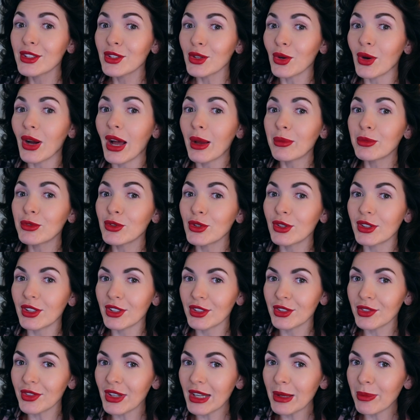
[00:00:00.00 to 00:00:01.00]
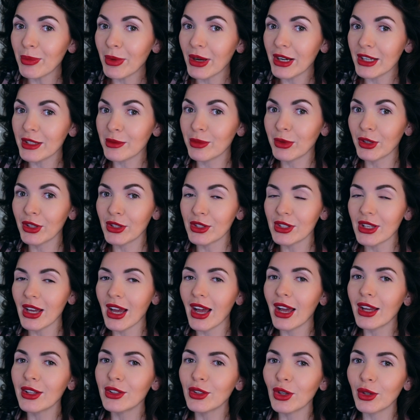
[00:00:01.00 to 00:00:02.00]
So I'm doing a three parts because
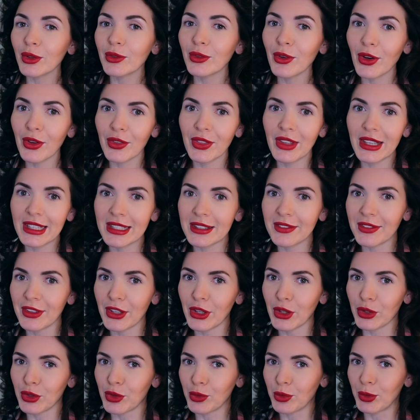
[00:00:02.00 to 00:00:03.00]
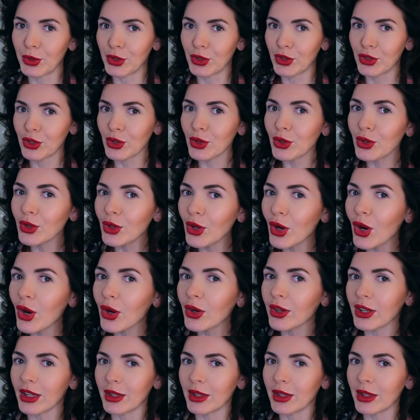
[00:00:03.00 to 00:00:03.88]
I don't want this video to be too long